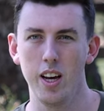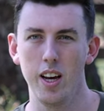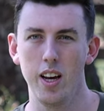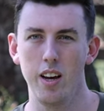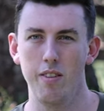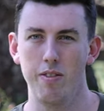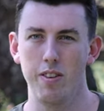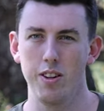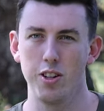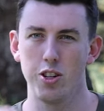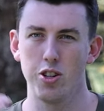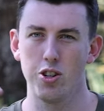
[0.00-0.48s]

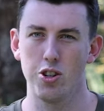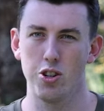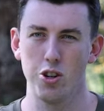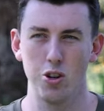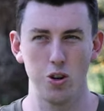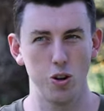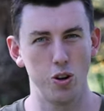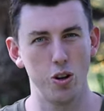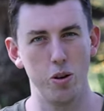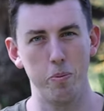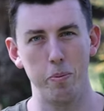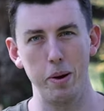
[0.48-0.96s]
If it's
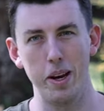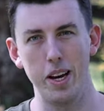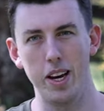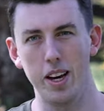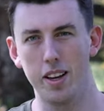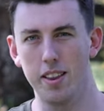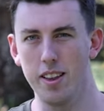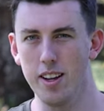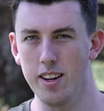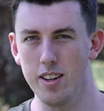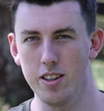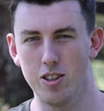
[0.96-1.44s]
too
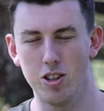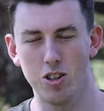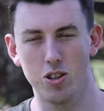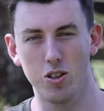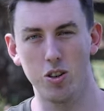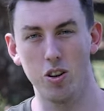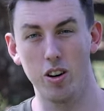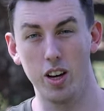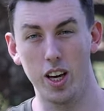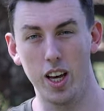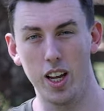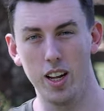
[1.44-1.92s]
big, then it's just
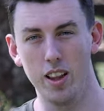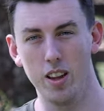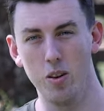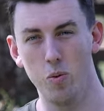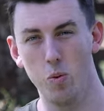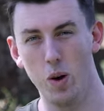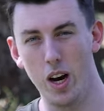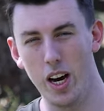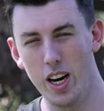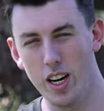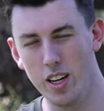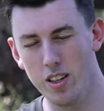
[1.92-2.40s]
going to get in the
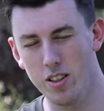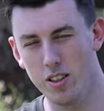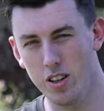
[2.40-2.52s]
way.